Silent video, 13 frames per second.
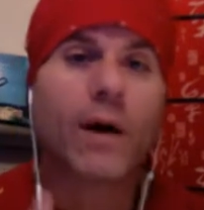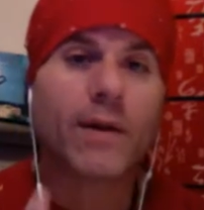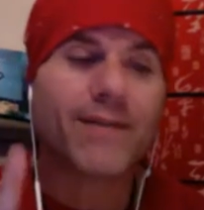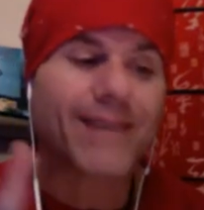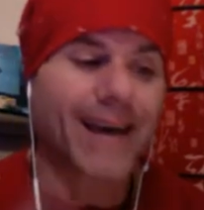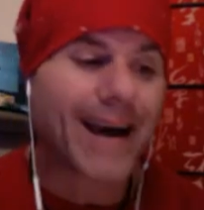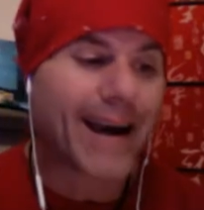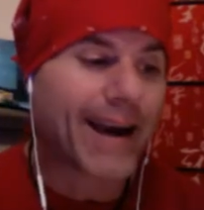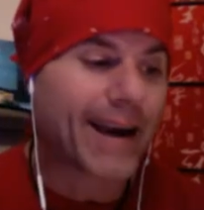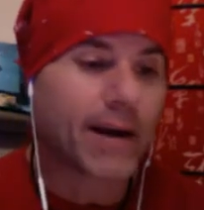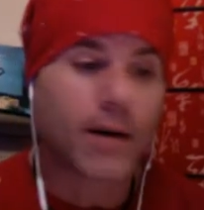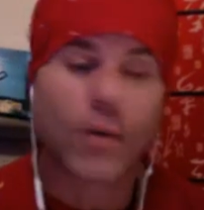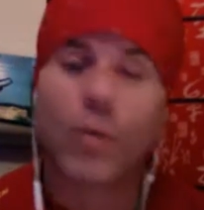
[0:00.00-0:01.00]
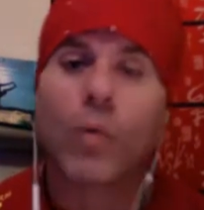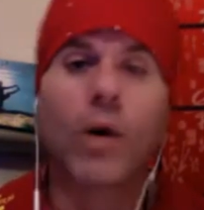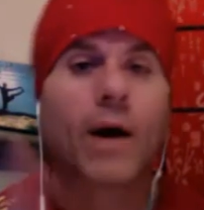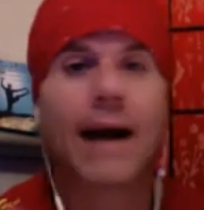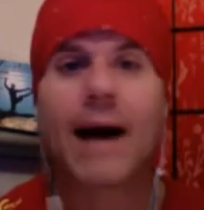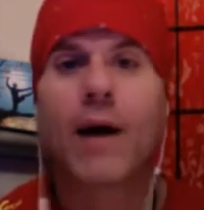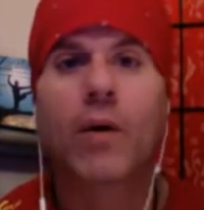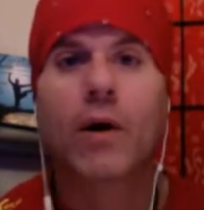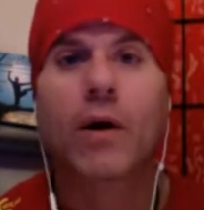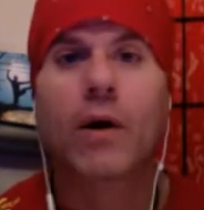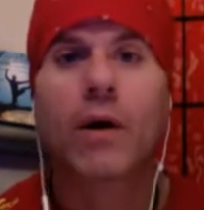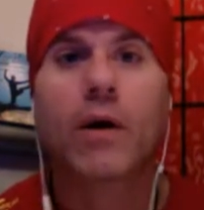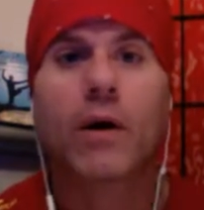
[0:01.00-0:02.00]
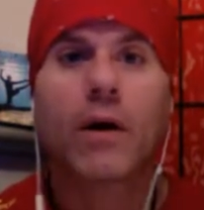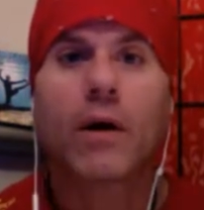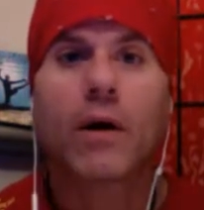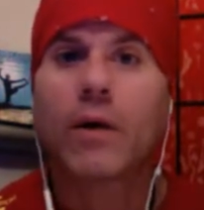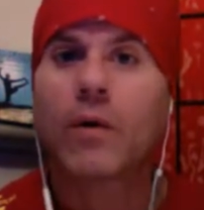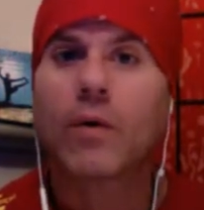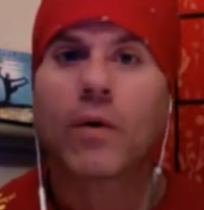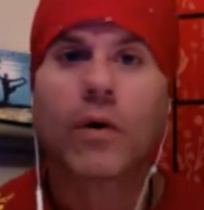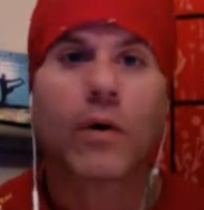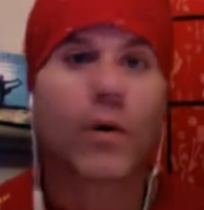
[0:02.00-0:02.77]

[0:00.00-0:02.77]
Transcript: day, 1 hour or